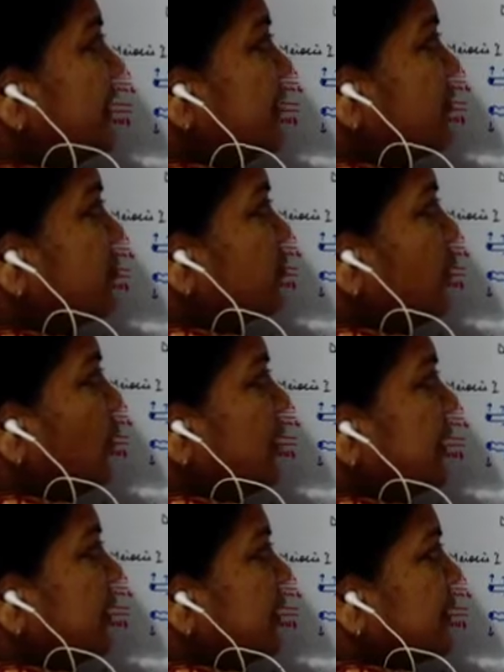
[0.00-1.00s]
in small
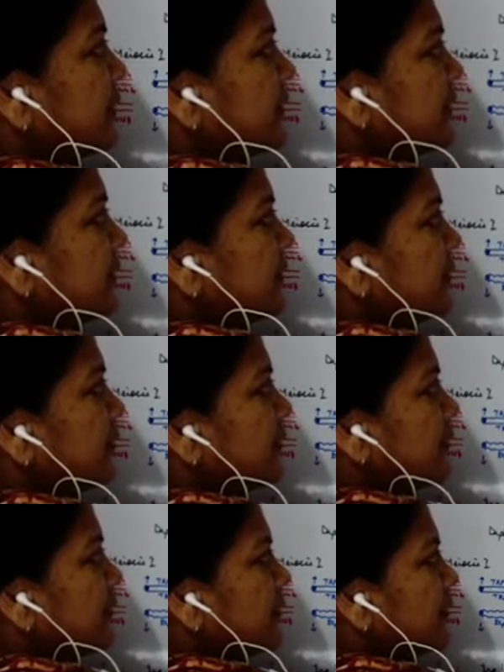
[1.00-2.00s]
letters.
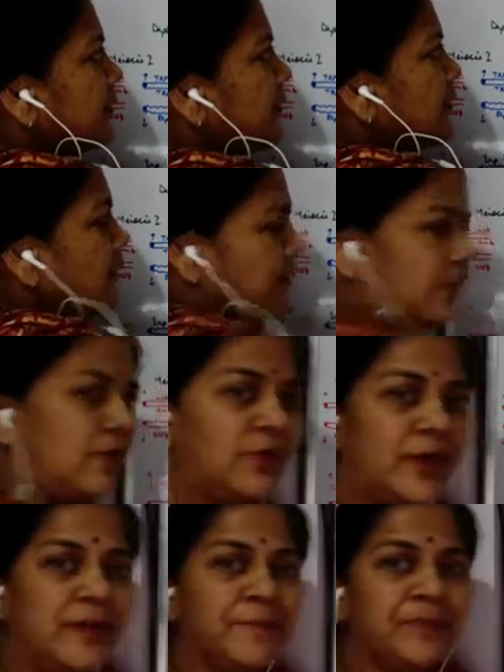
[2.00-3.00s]

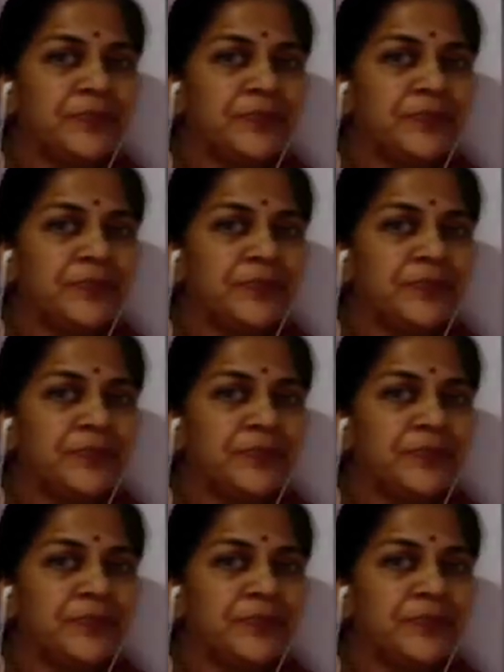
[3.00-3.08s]
Okay?